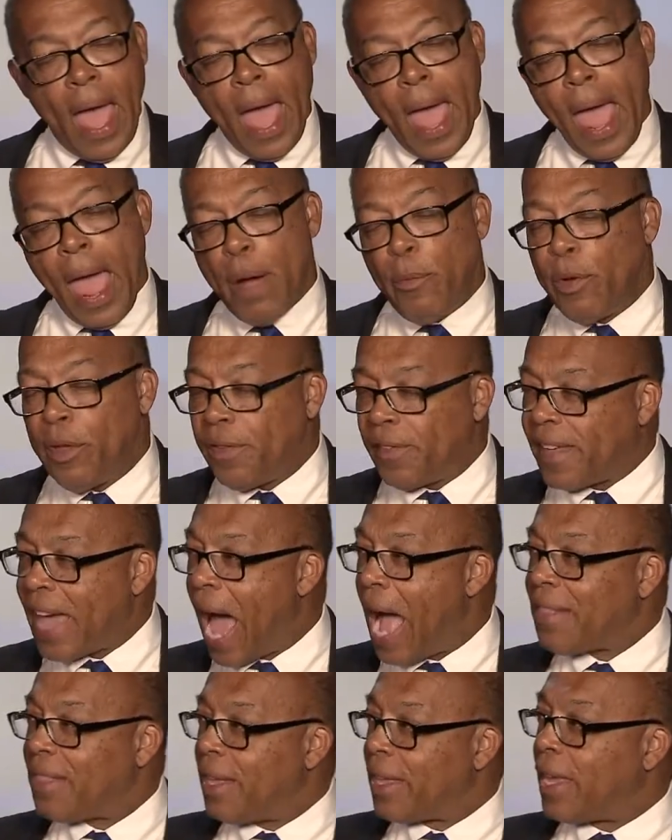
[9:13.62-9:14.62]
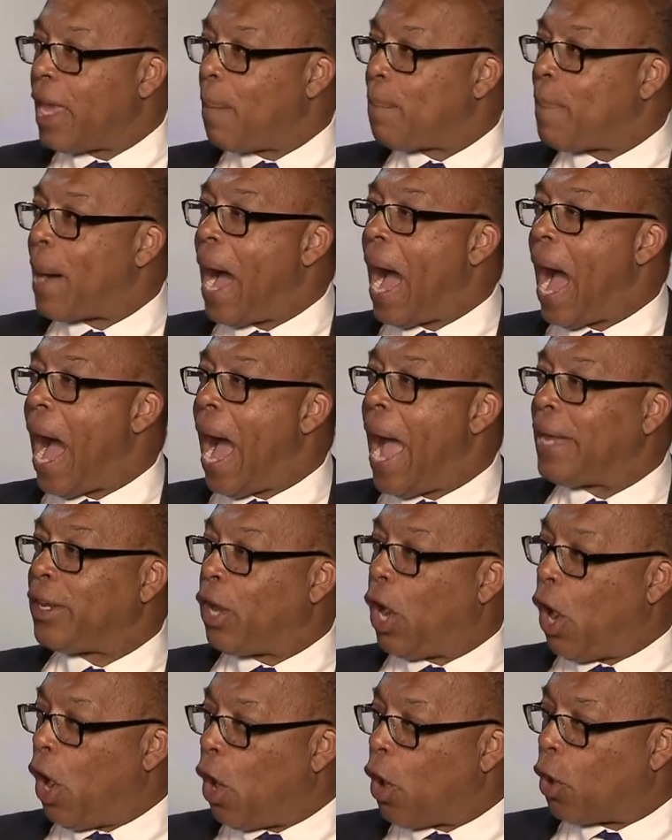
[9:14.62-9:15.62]
And we've got to get behind
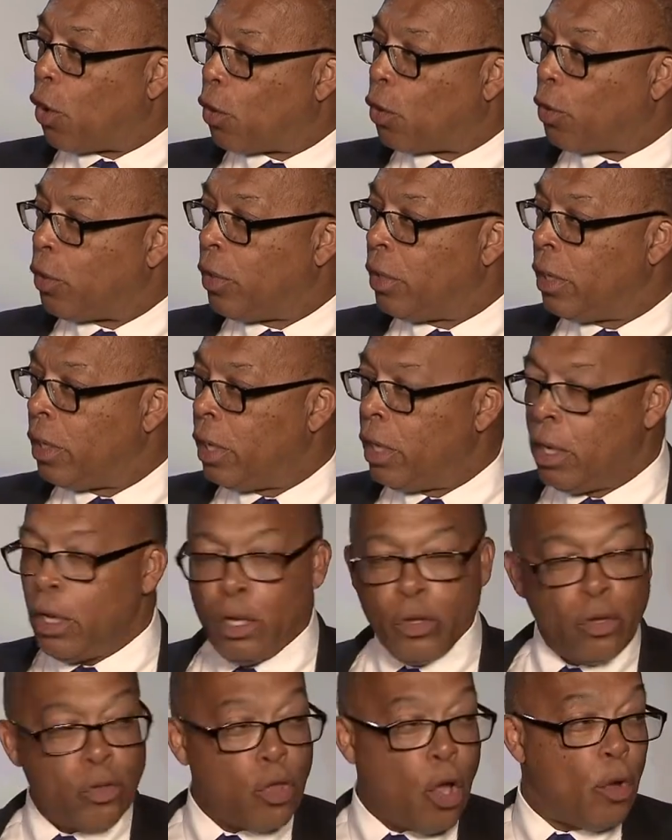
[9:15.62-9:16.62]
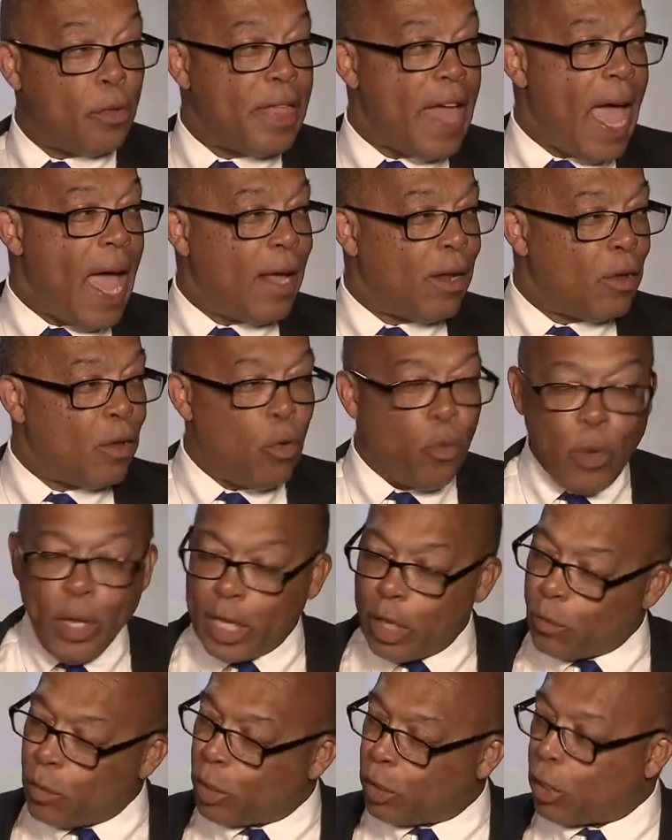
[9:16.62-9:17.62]
her so that we
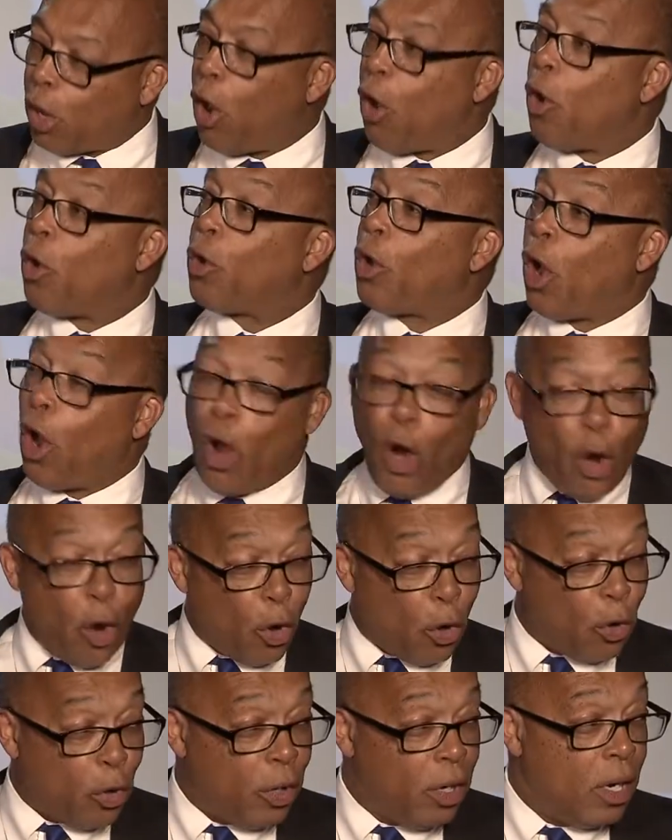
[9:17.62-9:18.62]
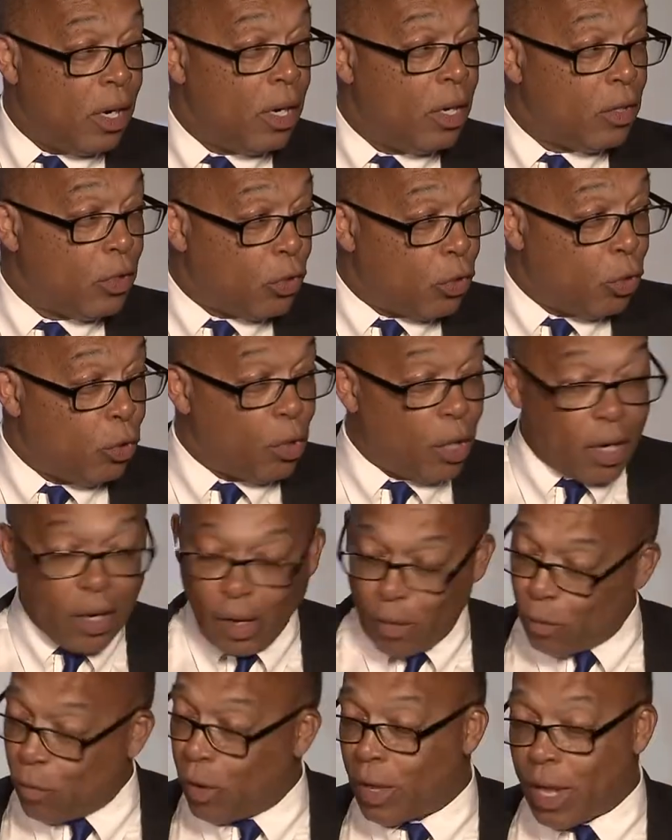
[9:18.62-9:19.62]
can return her to
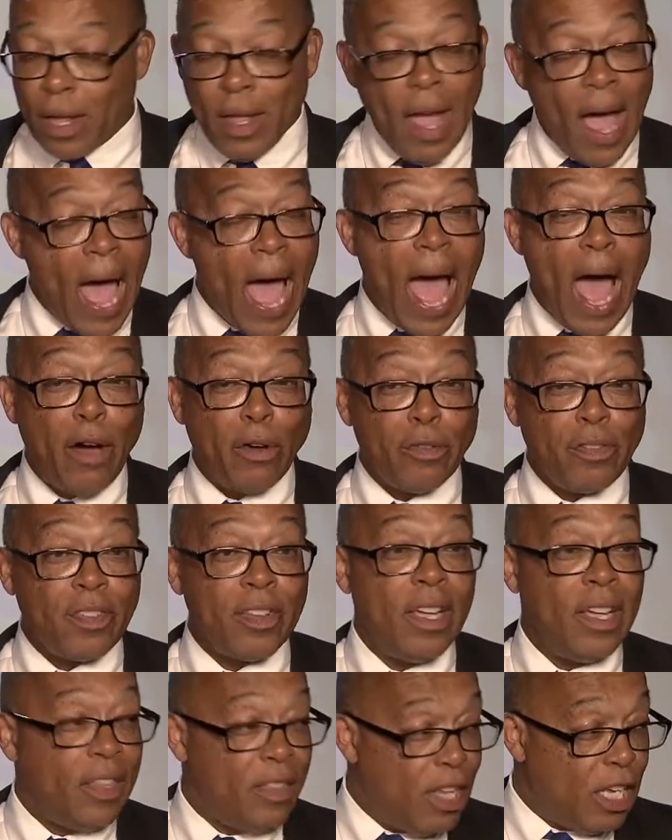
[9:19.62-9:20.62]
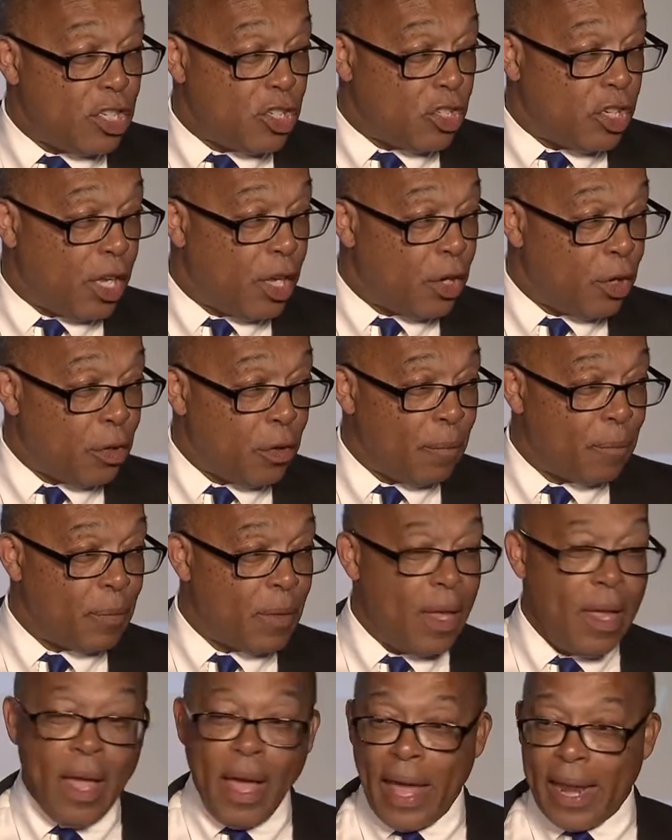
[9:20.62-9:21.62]
the house this year.
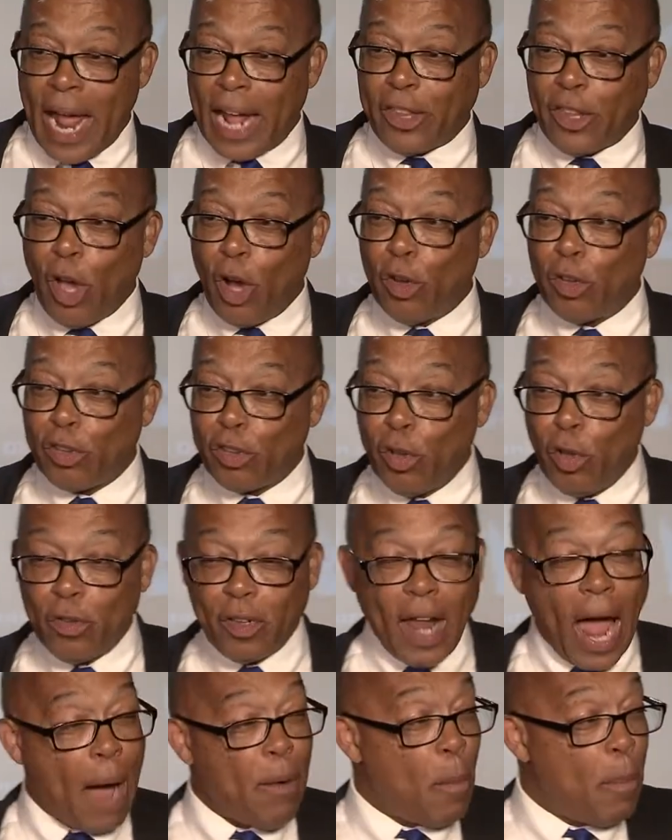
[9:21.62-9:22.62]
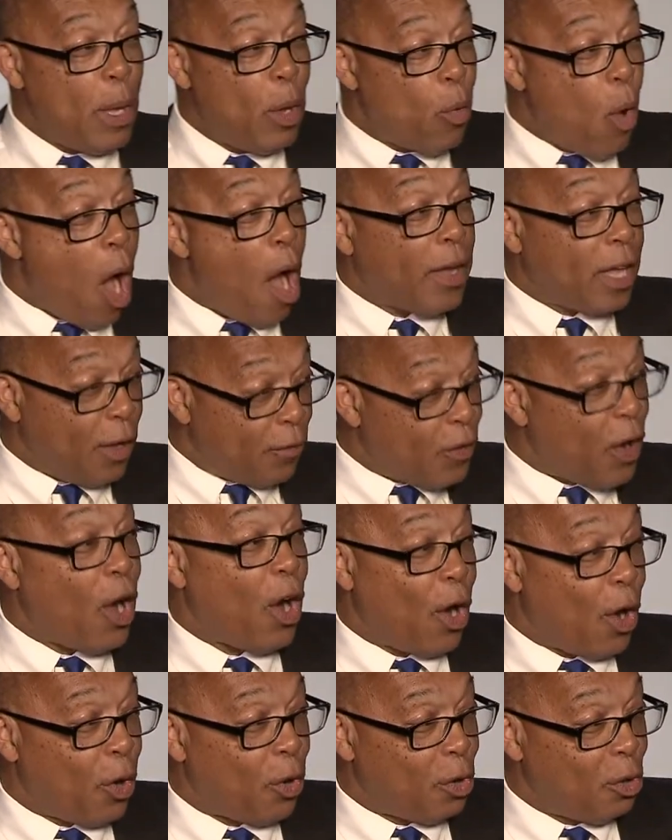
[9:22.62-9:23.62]
And I told Susan I will be walking for
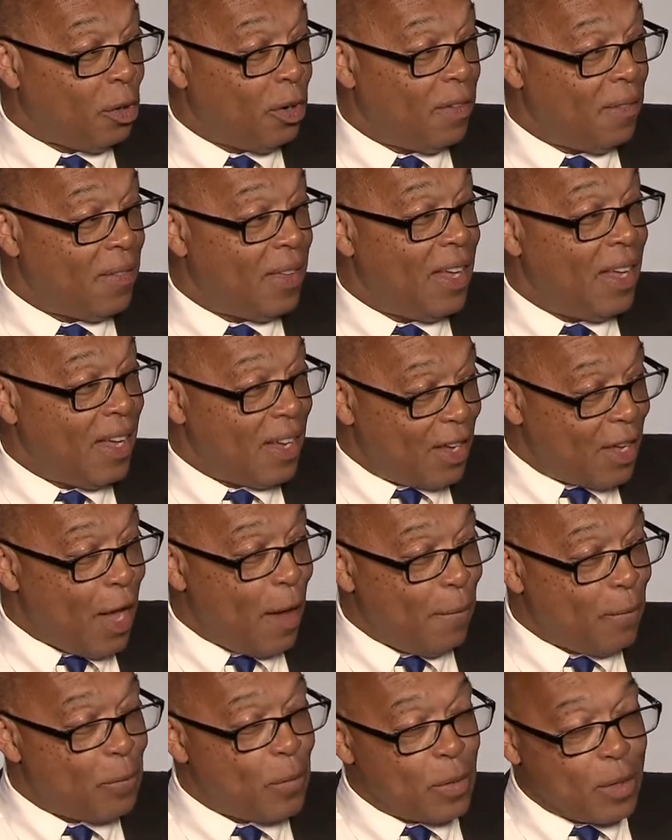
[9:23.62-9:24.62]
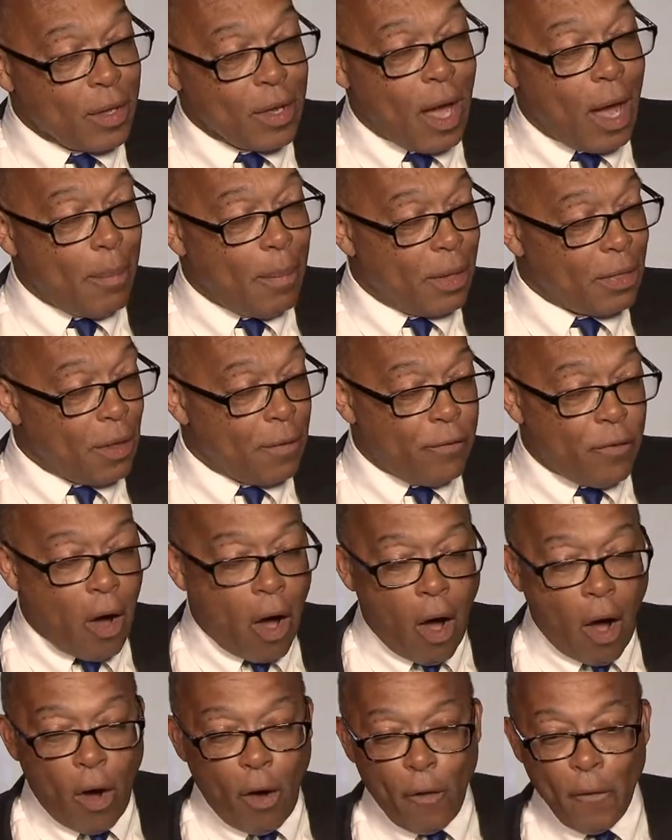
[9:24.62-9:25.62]
her come come of the
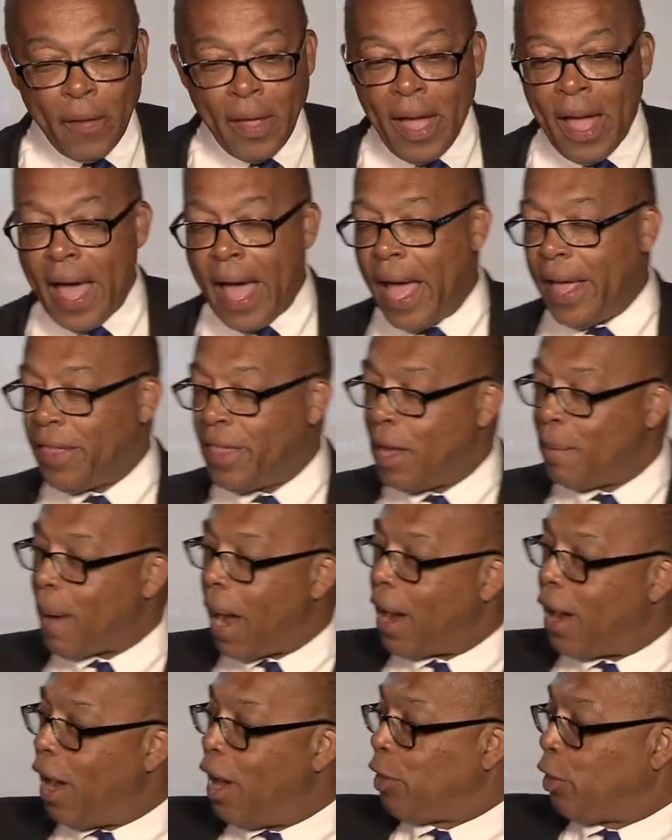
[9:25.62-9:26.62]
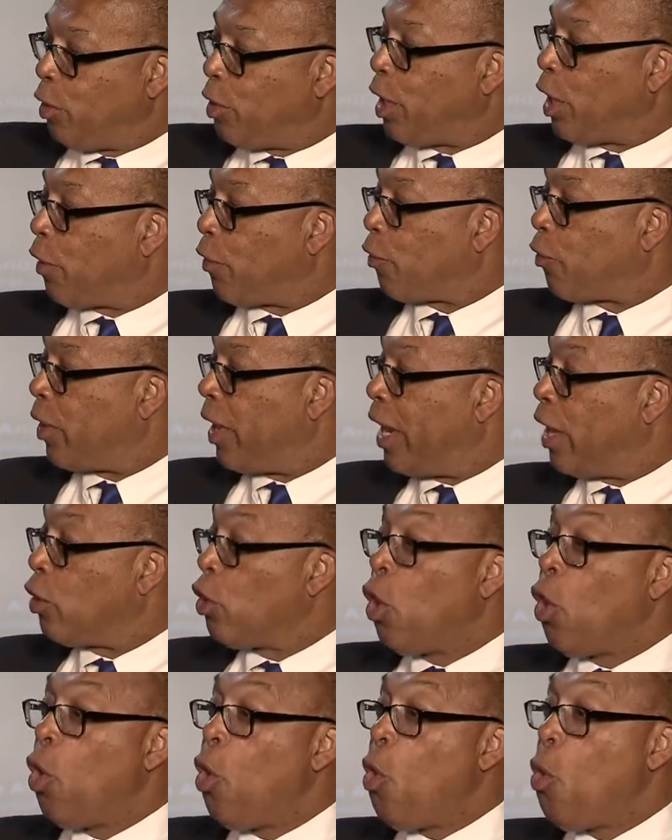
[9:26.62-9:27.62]
fall. And then my other dear friend,
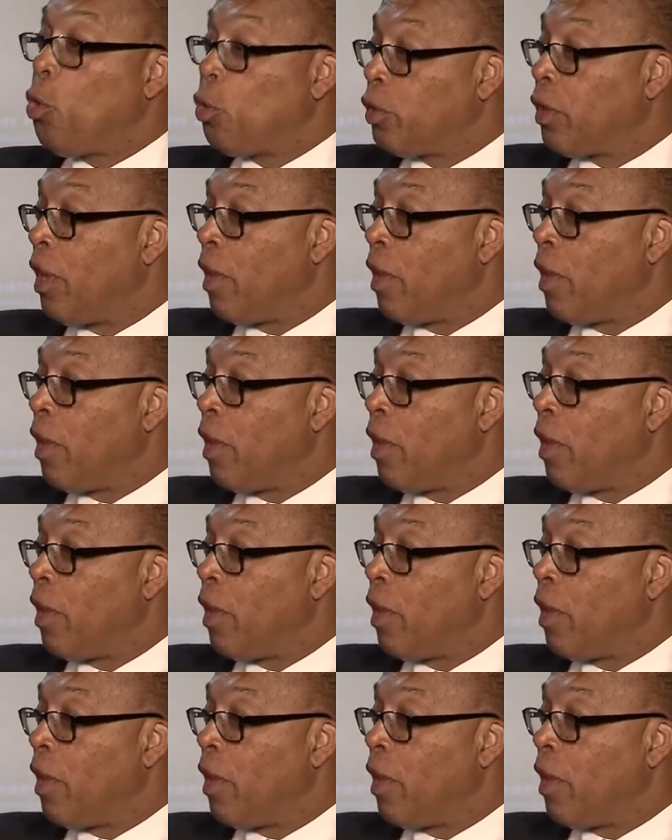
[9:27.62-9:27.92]
who